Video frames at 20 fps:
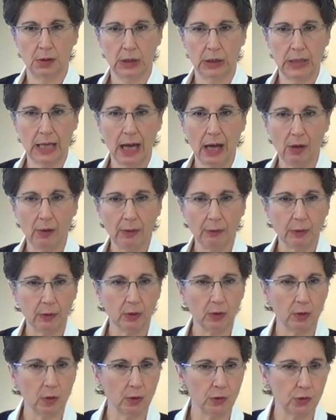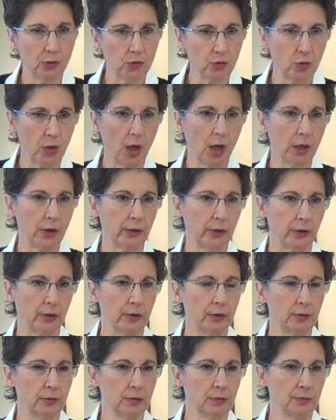and how I would grow stronger
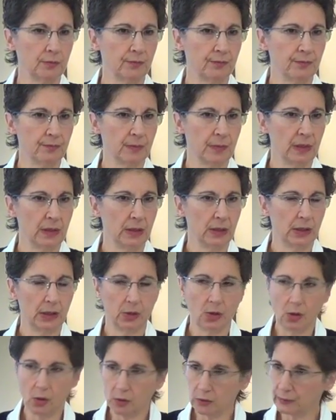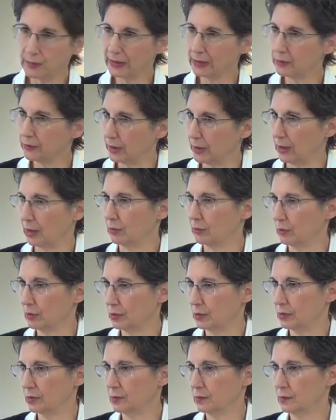and hold my ground.
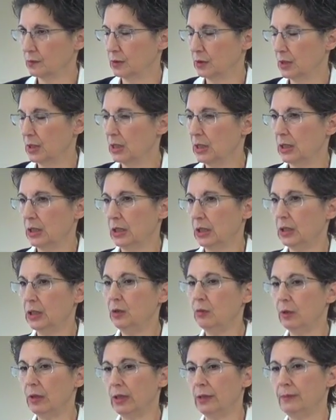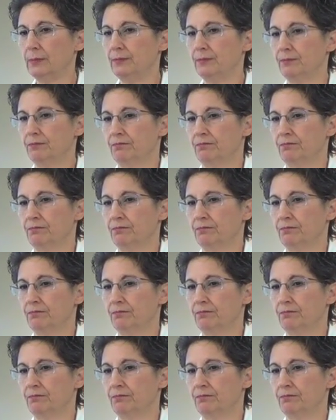Anyway,